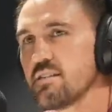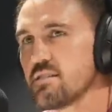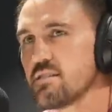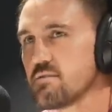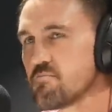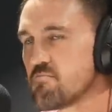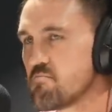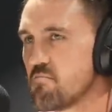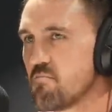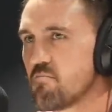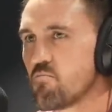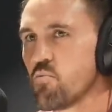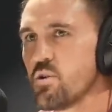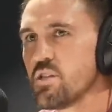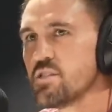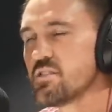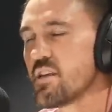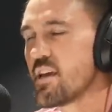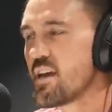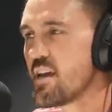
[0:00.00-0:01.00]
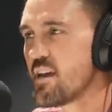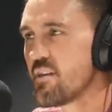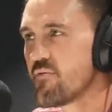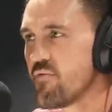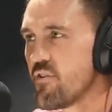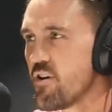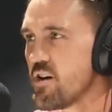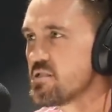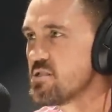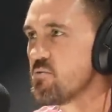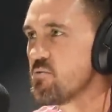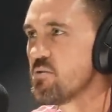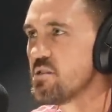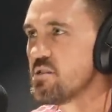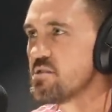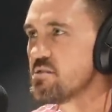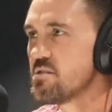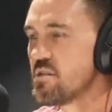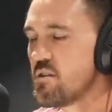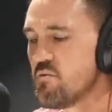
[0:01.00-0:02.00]
He wins the hand fights. He
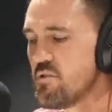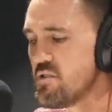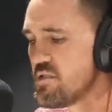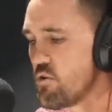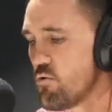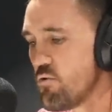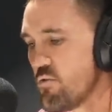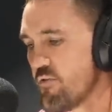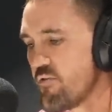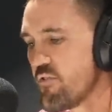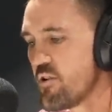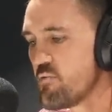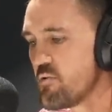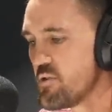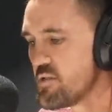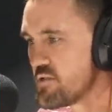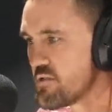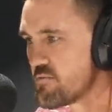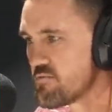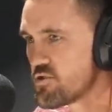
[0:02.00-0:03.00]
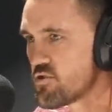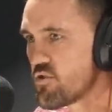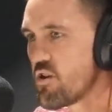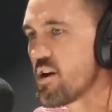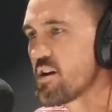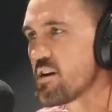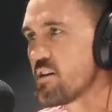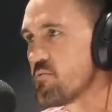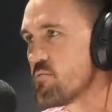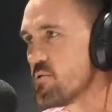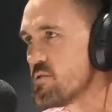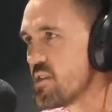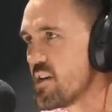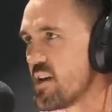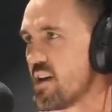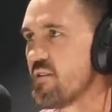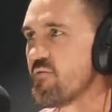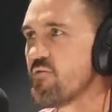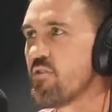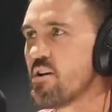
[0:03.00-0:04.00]
wins. He wins all the fight. He wins the striking. Wins yeah. the
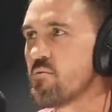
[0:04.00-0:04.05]
hand fight.